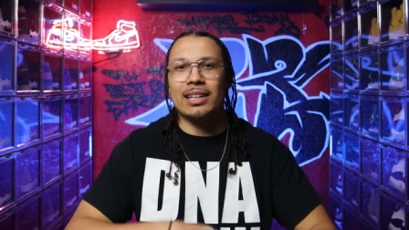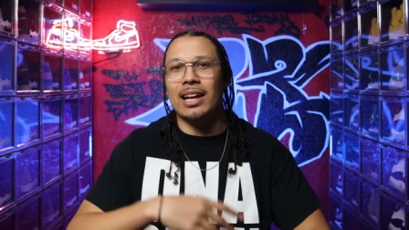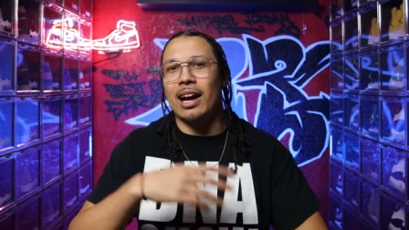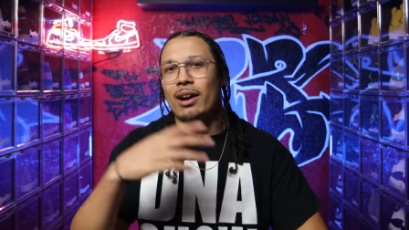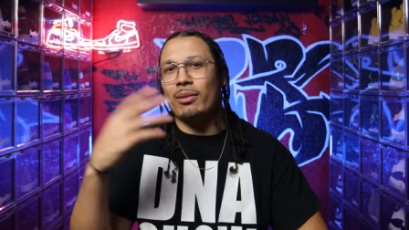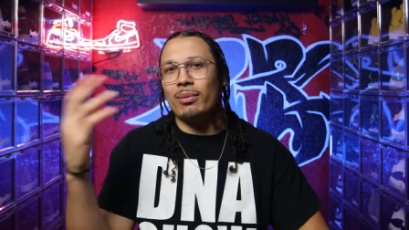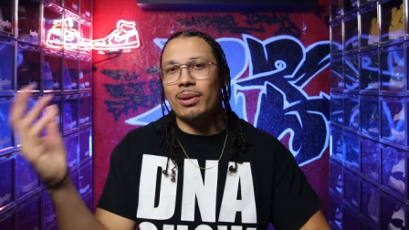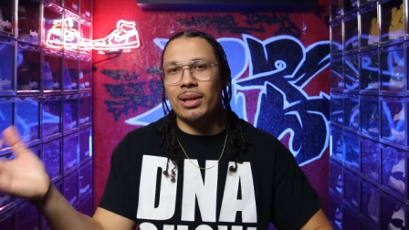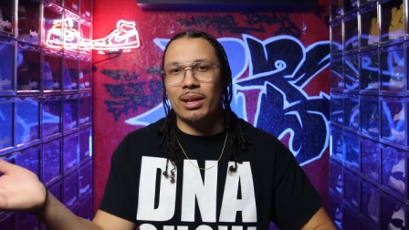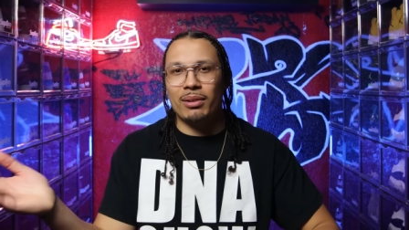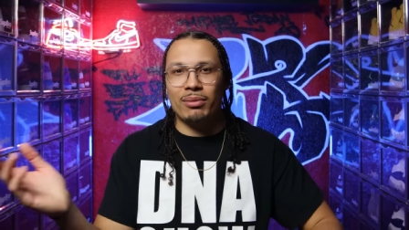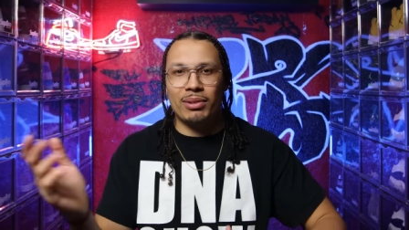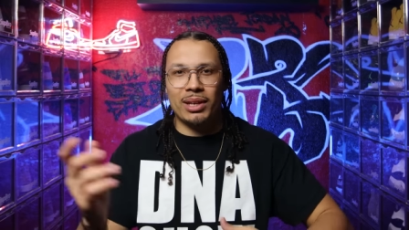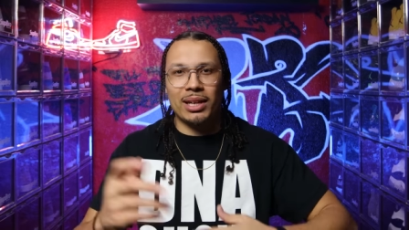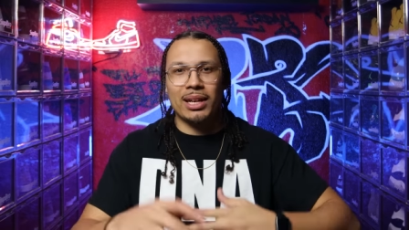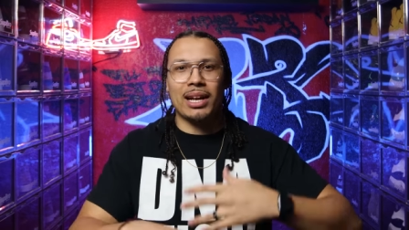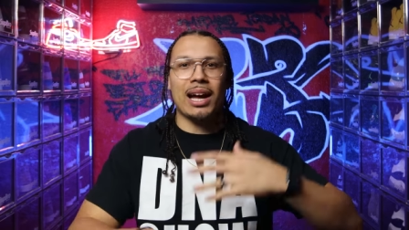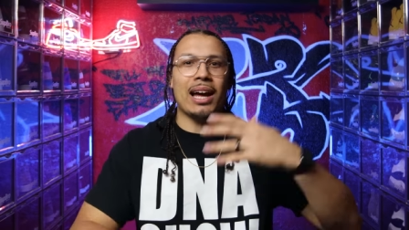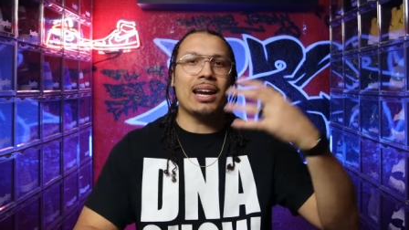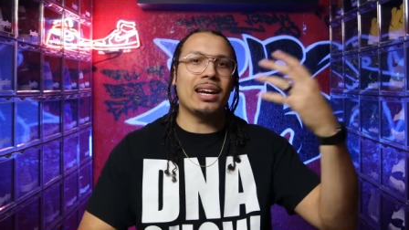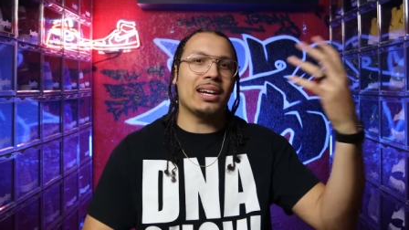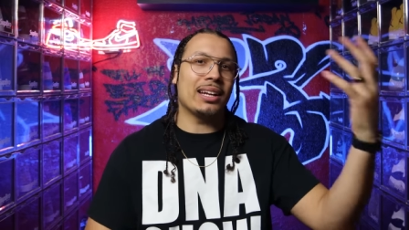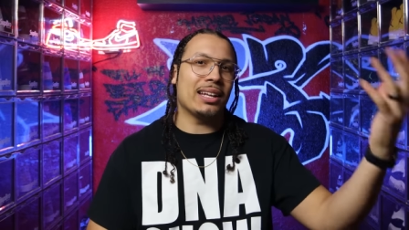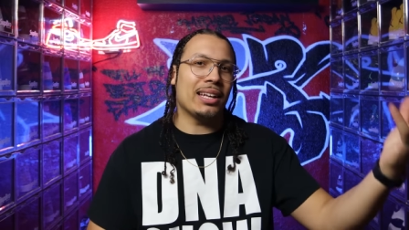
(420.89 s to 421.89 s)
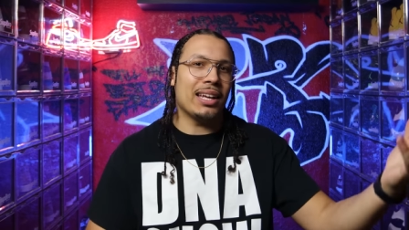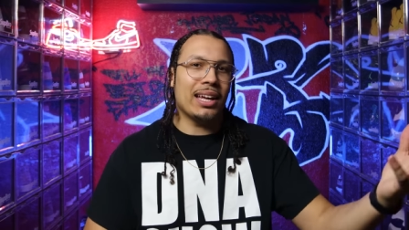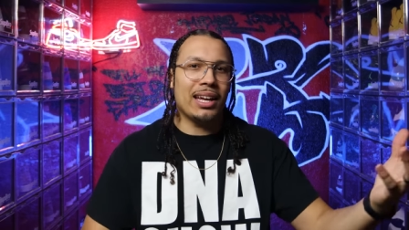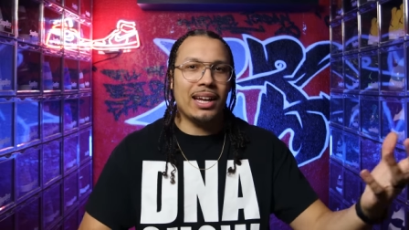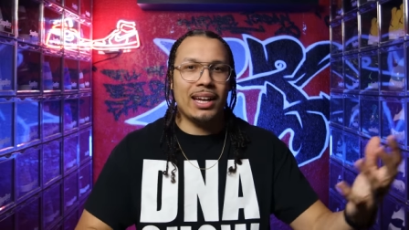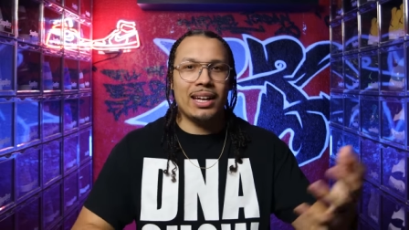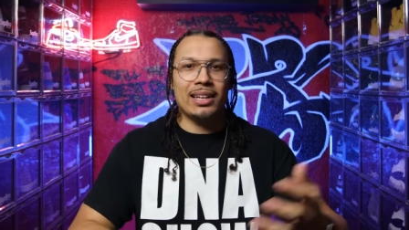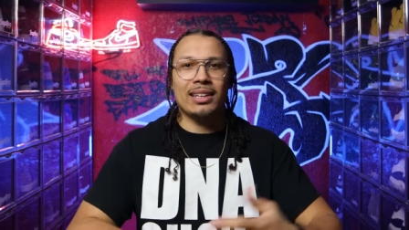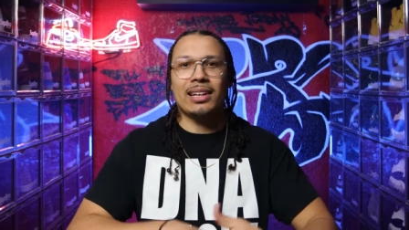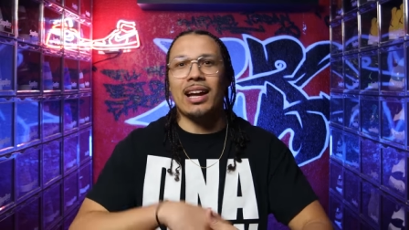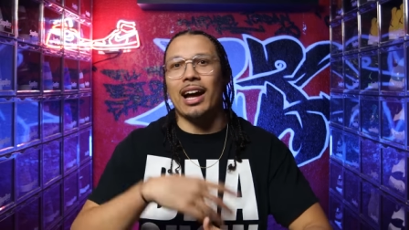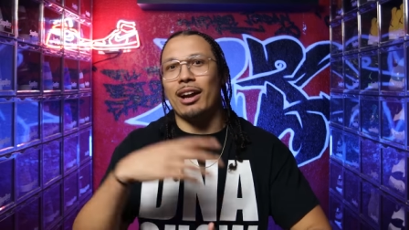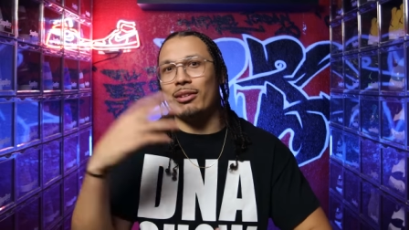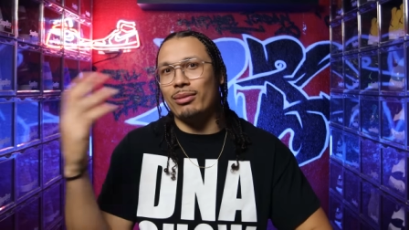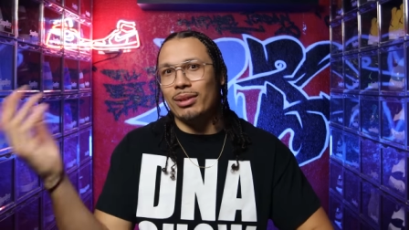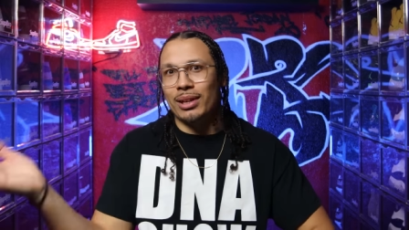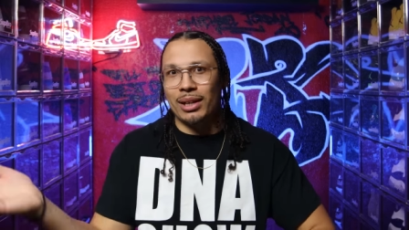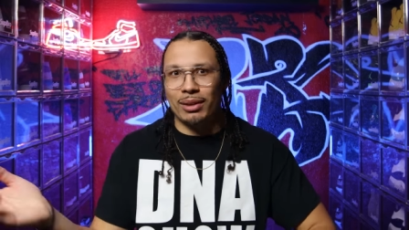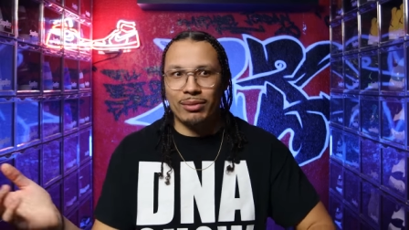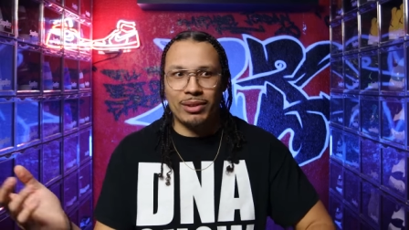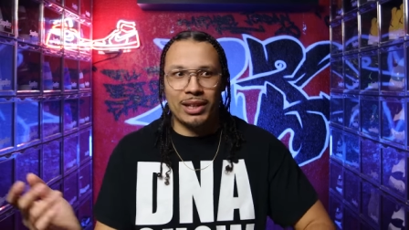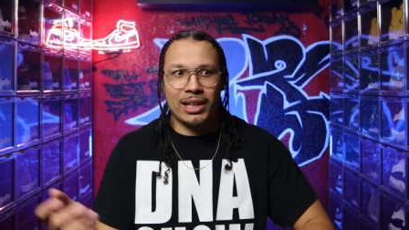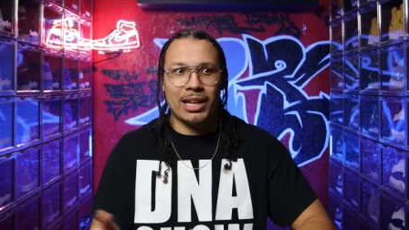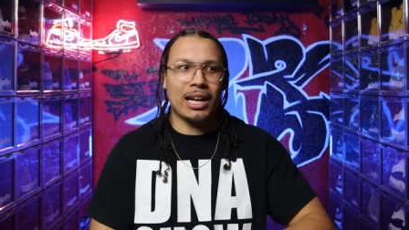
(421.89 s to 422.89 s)
got rid of it, got it again, got
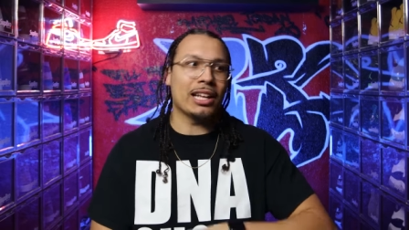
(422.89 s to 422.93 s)
rid of it,